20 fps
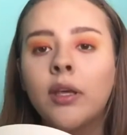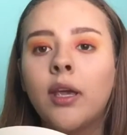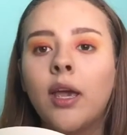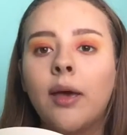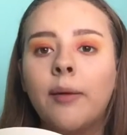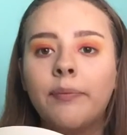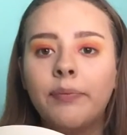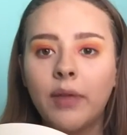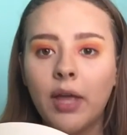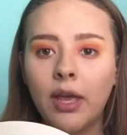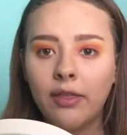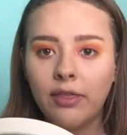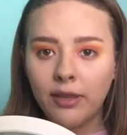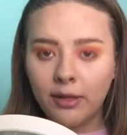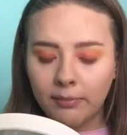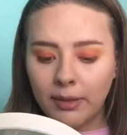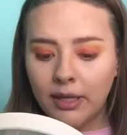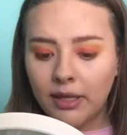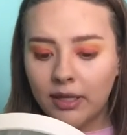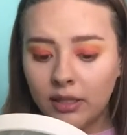Yeah, I
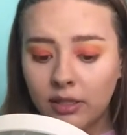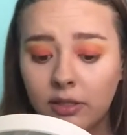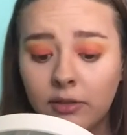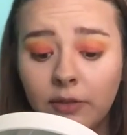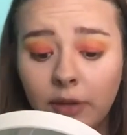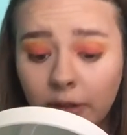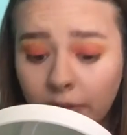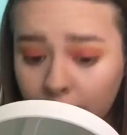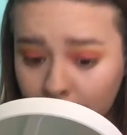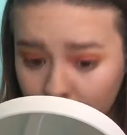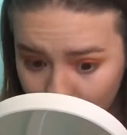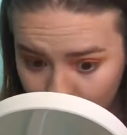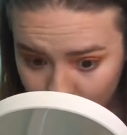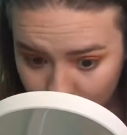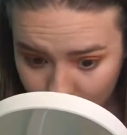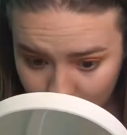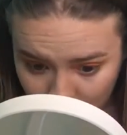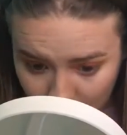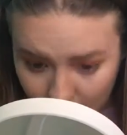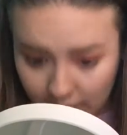think my least favorite
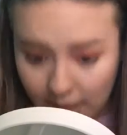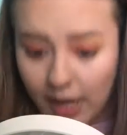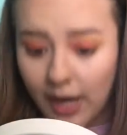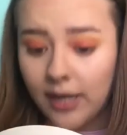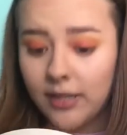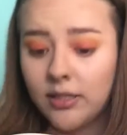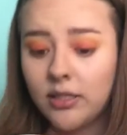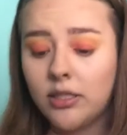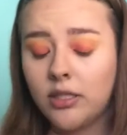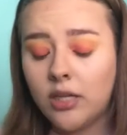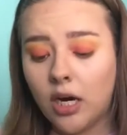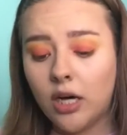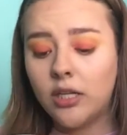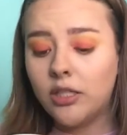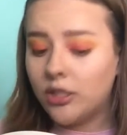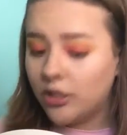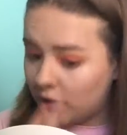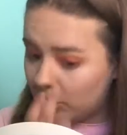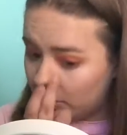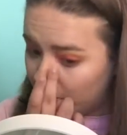shade has
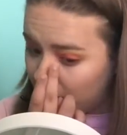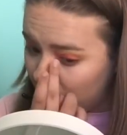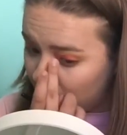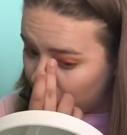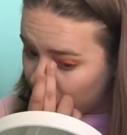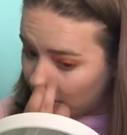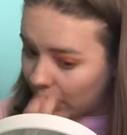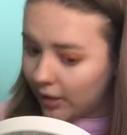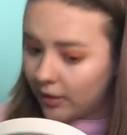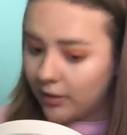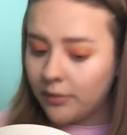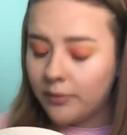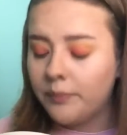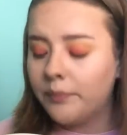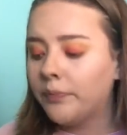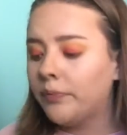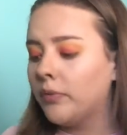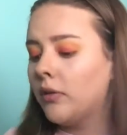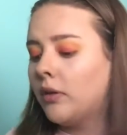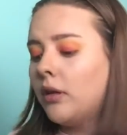got to be the red
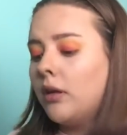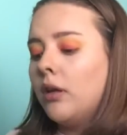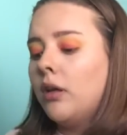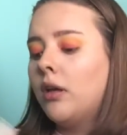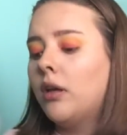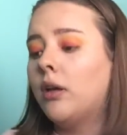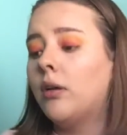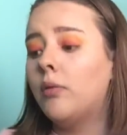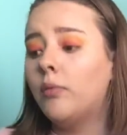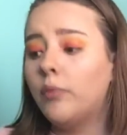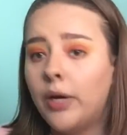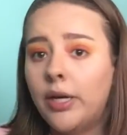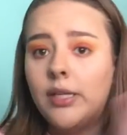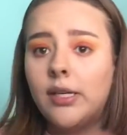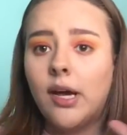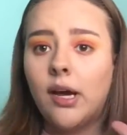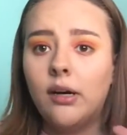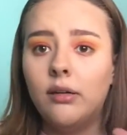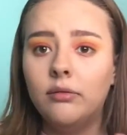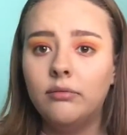right
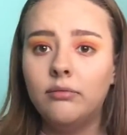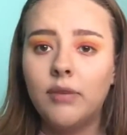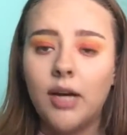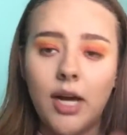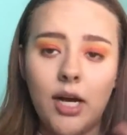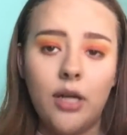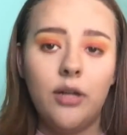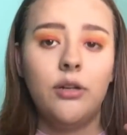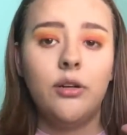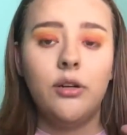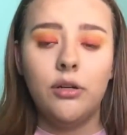now. I don't